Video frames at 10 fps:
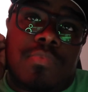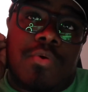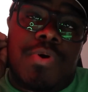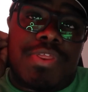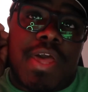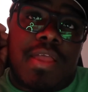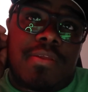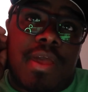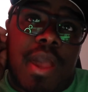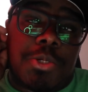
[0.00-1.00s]
with
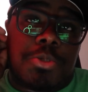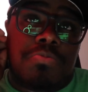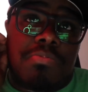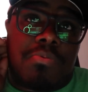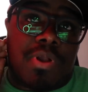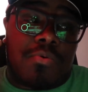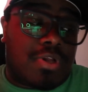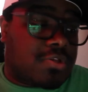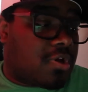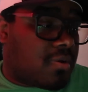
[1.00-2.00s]
that, I just remember what I
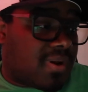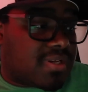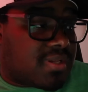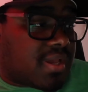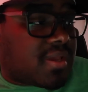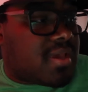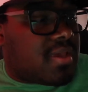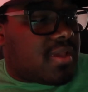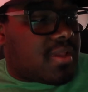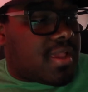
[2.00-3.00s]
wanted to talk about today,
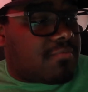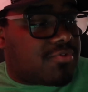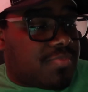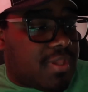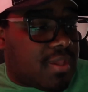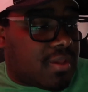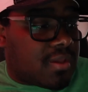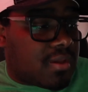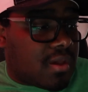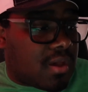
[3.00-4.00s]
and that was
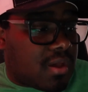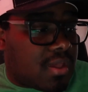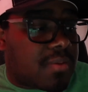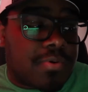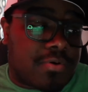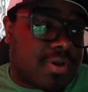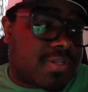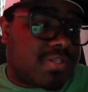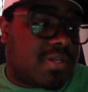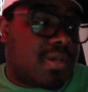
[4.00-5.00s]
being
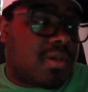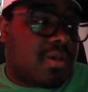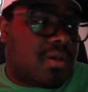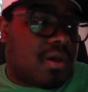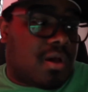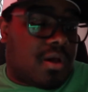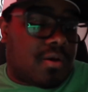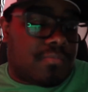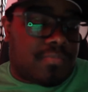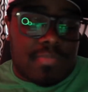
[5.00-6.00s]
hypocrites.
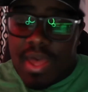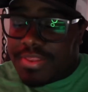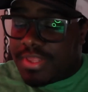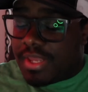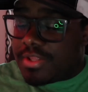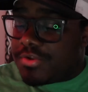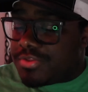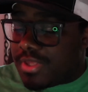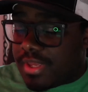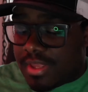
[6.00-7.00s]
I think another
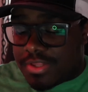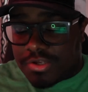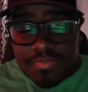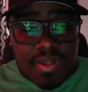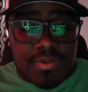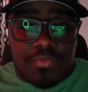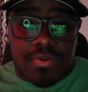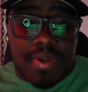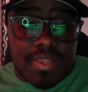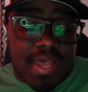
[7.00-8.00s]
thing I talked about in
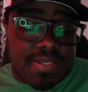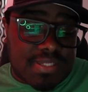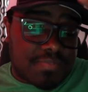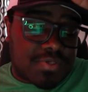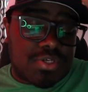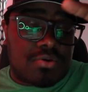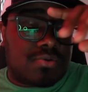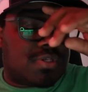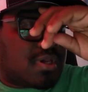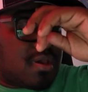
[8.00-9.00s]
one of my last
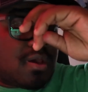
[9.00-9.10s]
episodes